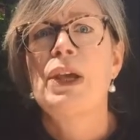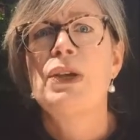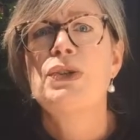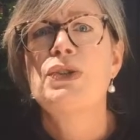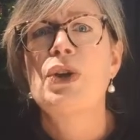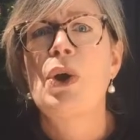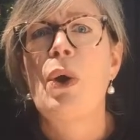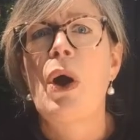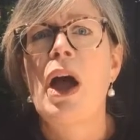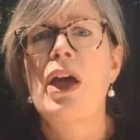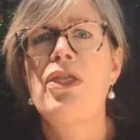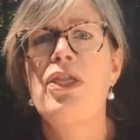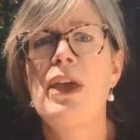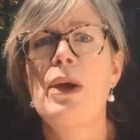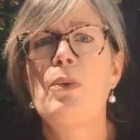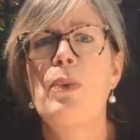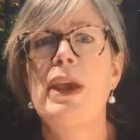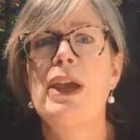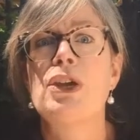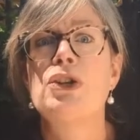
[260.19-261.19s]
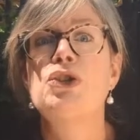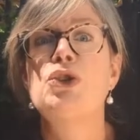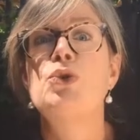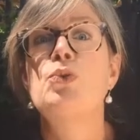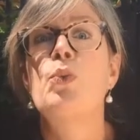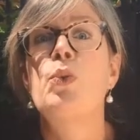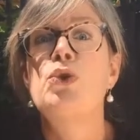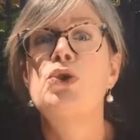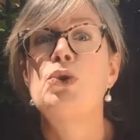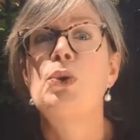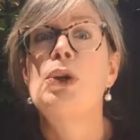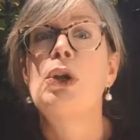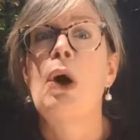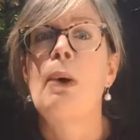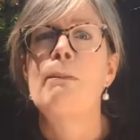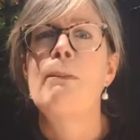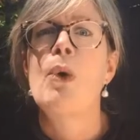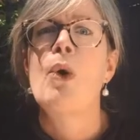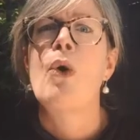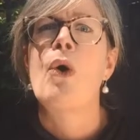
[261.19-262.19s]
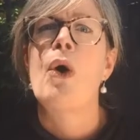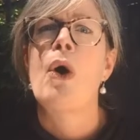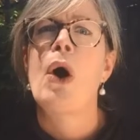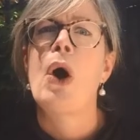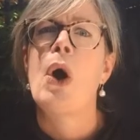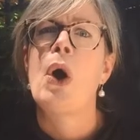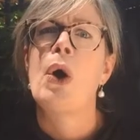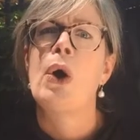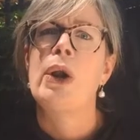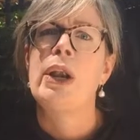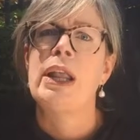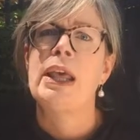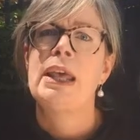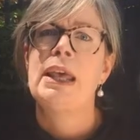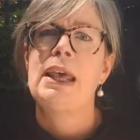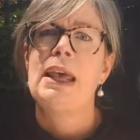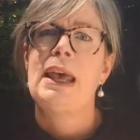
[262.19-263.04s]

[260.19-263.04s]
So I think we can do a lot more on